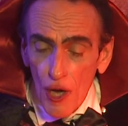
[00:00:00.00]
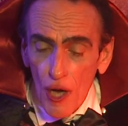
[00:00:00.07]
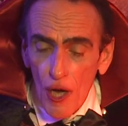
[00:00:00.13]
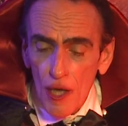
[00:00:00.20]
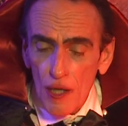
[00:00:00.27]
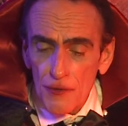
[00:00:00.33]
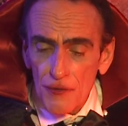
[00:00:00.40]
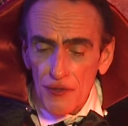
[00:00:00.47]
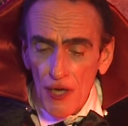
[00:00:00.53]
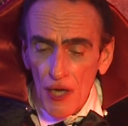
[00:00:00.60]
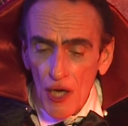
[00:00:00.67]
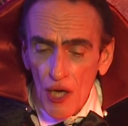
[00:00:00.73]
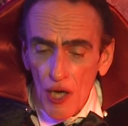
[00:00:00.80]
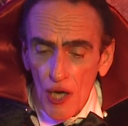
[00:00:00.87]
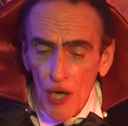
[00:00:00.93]
And
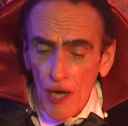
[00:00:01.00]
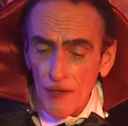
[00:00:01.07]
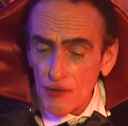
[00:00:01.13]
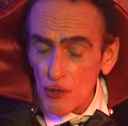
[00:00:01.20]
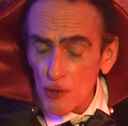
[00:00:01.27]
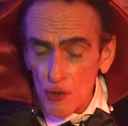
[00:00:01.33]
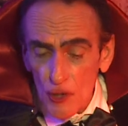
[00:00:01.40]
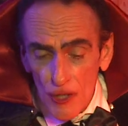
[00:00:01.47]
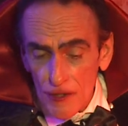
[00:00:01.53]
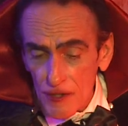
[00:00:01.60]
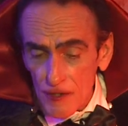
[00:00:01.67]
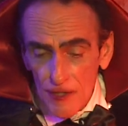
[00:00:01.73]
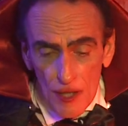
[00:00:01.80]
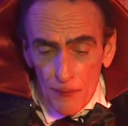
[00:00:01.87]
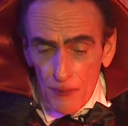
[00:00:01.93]
uh, I just cut
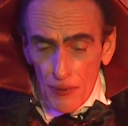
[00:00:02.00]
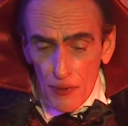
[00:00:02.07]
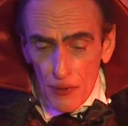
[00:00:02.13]
it up,